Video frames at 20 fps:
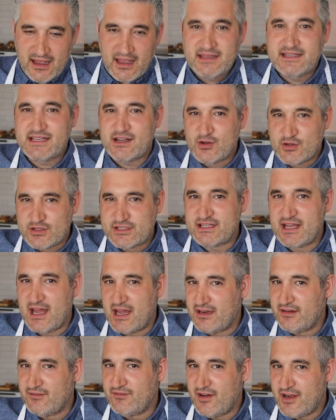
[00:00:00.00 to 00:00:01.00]
He's a good
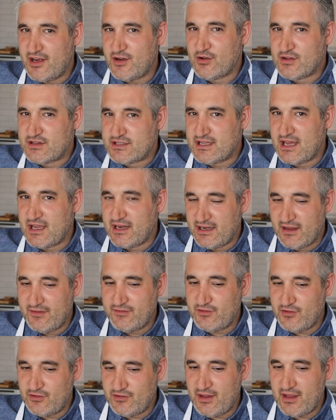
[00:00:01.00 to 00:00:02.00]
son, very good son, I
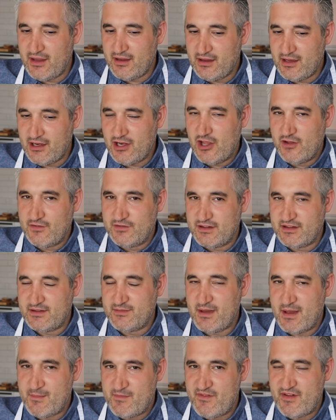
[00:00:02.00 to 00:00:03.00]
have to say. He loves his
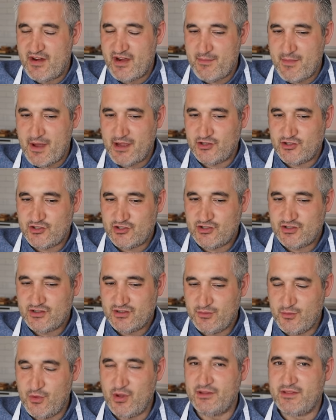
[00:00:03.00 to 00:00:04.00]
mum very much.
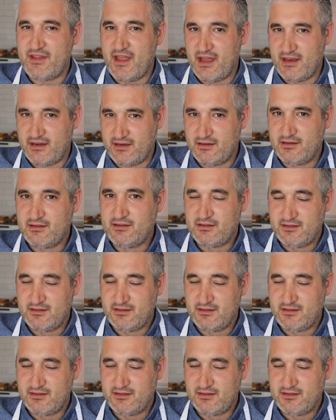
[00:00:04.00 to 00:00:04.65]
Well done.